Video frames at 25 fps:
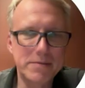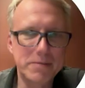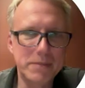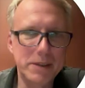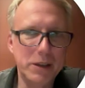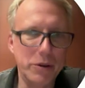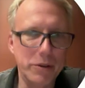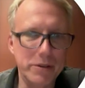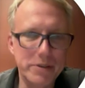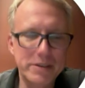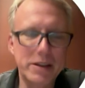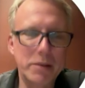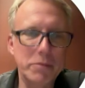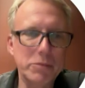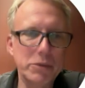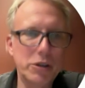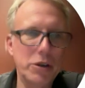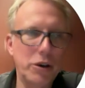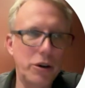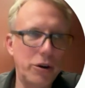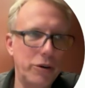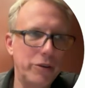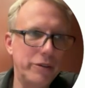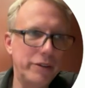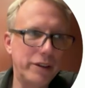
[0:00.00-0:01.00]
some
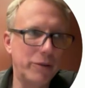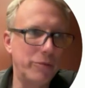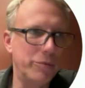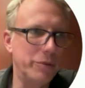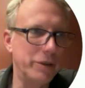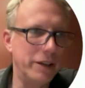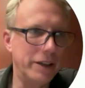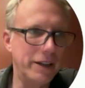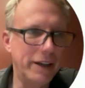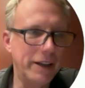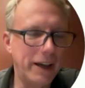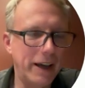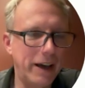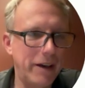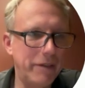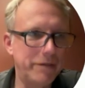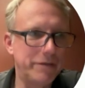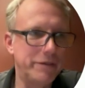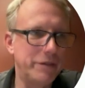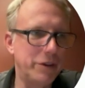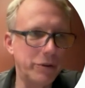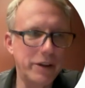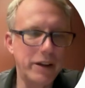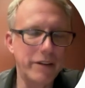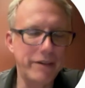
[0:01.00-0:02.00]
code that we
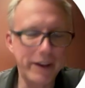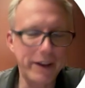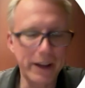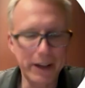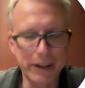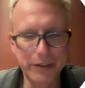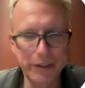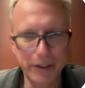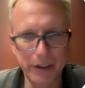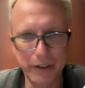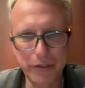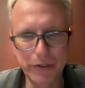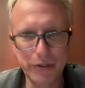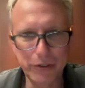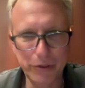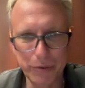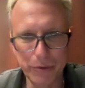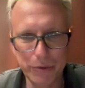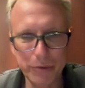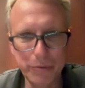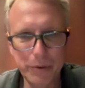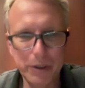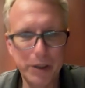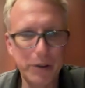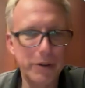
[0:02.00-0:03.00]
don't have access to.
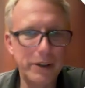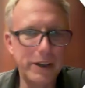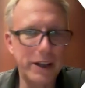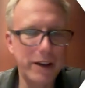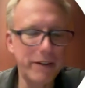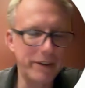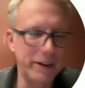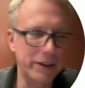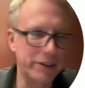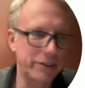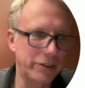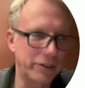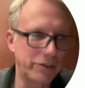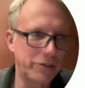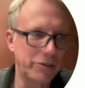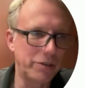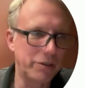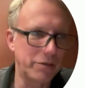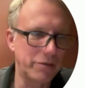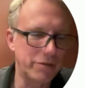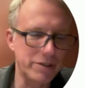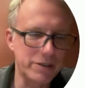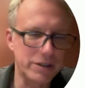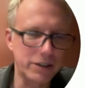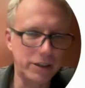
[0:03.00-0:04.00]
We only have access to the
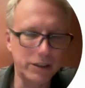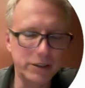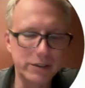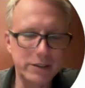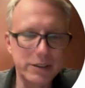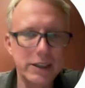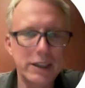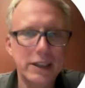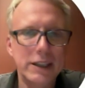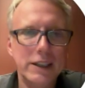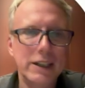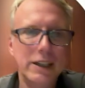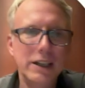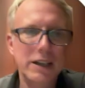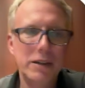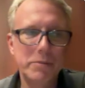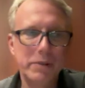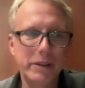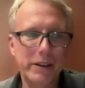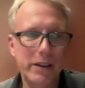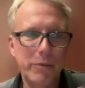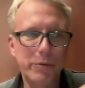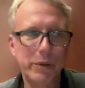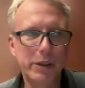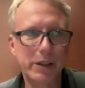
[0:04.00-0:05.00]
result. But
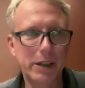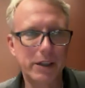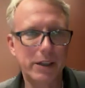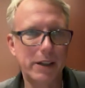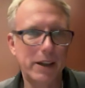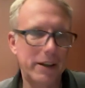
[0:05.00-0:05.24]
then we can